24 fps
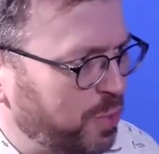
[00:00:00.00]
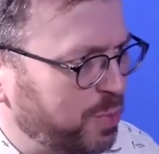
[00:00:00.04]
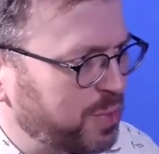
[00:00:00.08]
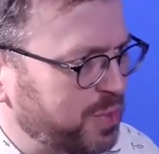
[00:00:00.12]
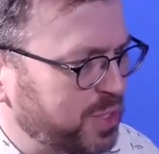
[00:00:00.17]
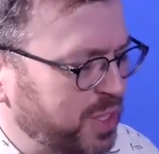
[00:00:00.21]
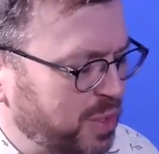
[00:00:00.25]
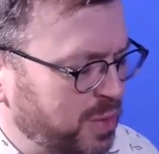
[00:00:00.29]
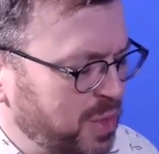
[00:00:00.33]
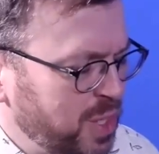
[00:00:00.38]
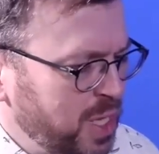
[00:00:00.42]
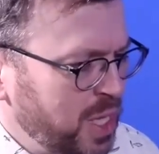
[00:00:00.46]

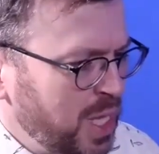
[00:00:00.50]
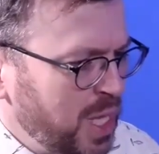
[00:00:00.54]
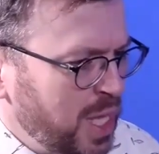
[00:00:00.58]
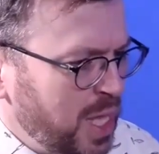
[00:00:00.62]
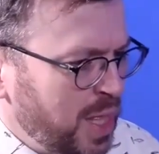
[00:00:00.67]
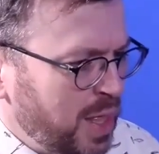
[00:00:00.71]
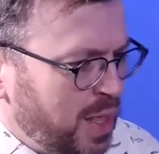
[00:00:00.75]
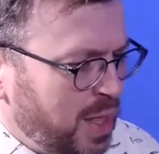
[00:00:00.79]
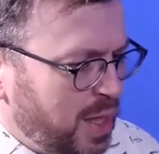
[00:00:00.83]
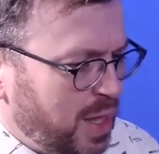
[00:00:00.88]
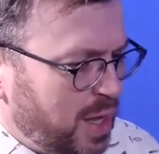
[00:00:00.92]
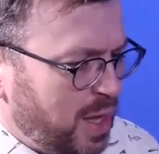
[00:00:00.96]
So
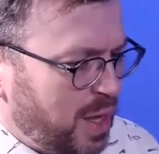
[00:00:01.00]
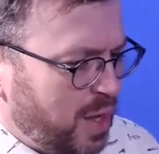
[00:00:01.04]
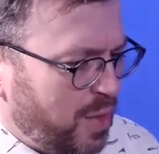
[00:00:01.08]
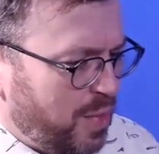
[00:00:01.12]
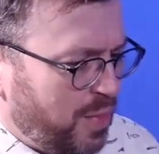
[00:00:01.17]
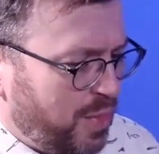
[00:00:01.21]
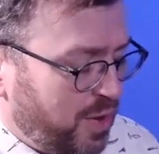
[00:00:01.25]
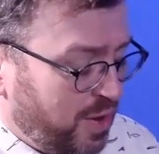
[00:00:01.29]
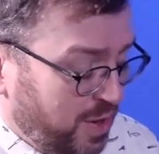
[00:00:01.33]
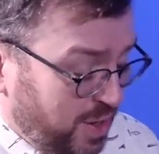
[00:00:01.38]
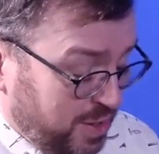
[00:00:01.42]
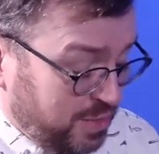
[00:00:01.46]

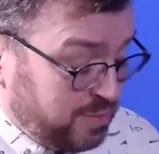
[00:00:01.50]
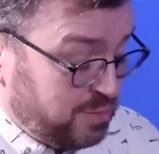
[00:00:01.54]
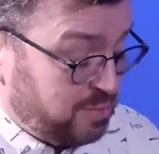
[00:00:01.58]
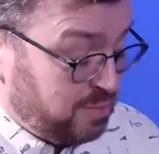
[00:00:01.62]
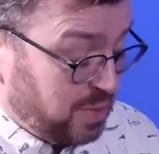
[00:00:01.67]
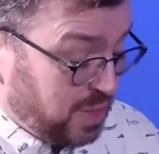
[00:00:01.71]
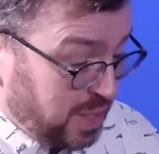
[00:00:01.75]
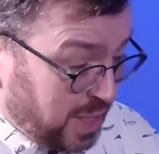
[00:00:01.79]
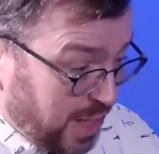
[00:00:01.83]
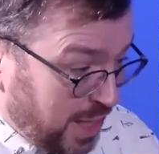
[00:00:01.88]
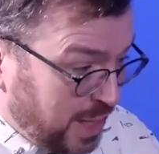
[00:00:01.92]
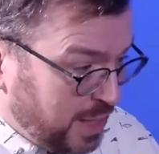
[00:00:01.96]
there has been
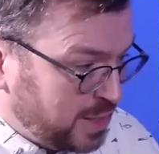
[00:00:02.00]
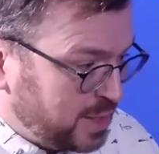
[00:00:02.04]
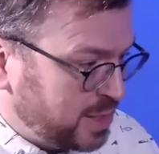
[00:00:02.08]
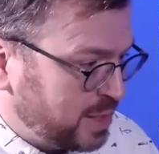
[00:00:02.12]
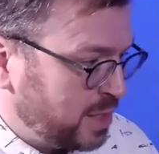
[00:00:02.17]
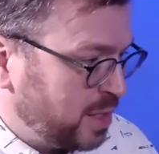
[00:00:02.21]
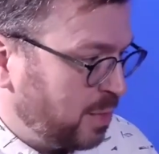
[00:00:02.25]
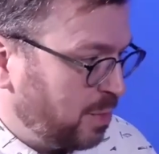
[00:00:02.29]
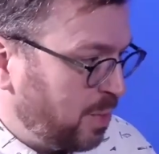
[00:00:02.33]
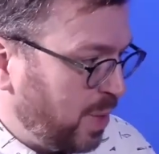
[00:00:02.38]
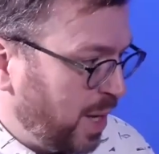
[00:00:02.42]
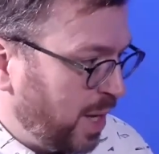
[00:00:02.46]
cases in
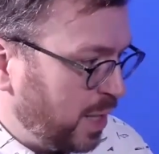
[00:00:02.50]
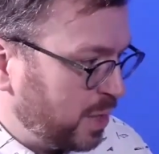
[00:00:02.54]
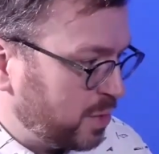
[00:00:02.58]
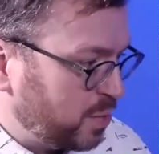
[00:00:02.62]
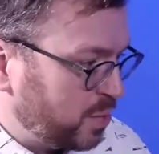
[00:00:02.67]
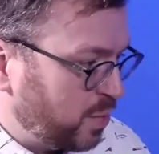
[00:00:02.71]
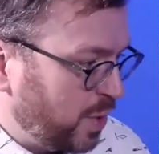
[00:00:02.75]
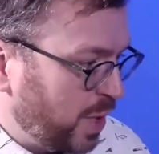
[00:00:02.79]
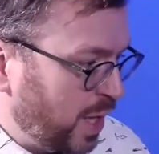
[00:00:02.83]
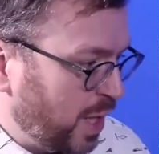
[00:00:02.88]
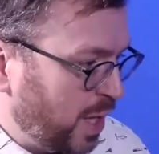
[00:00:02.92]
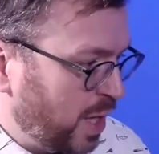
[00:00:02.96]
the past
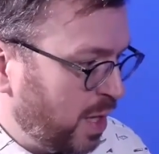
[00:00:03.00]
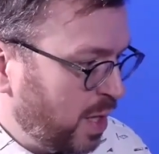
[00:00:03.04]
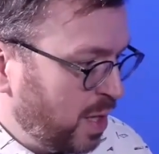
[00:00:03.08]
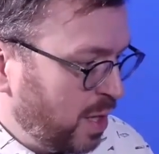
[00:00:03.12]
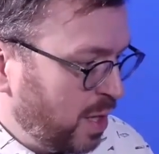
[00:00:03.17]
where